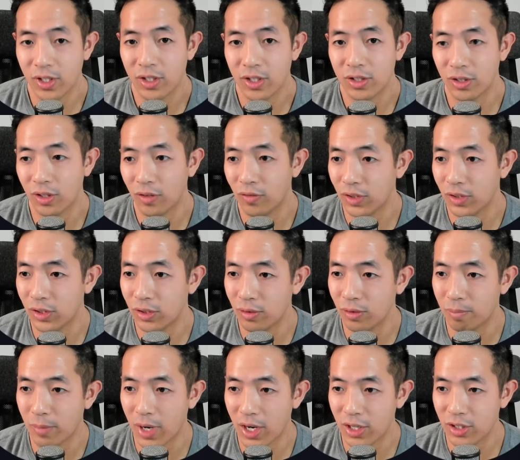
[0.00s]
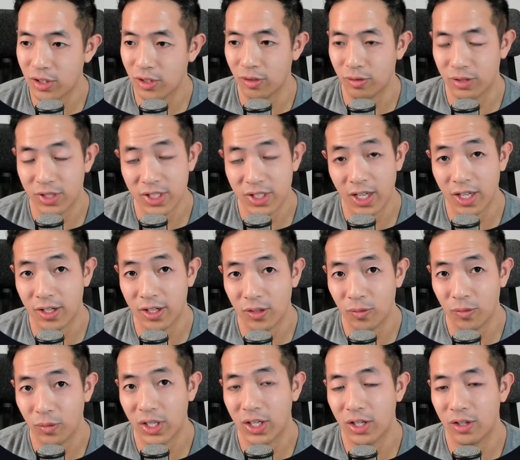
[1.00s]
So if we do modulo
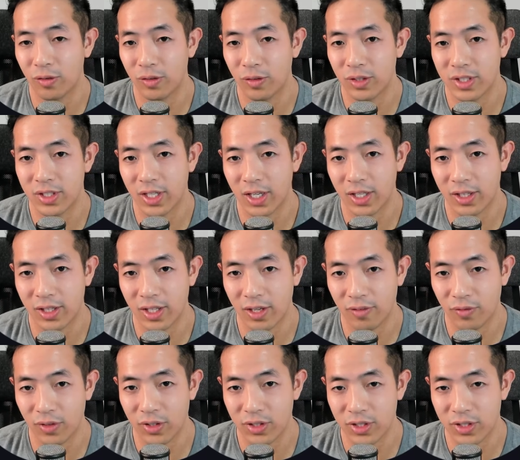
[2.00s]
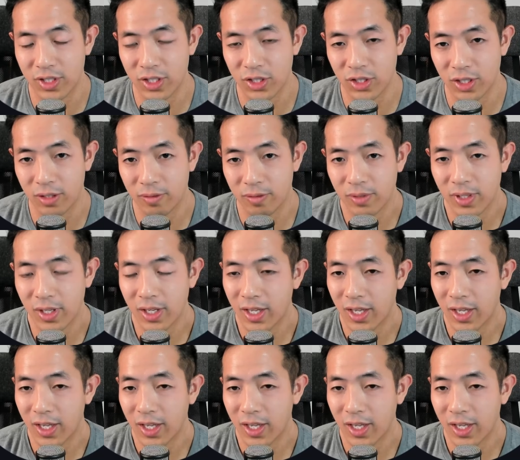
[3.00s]
10, we can always get that first digit.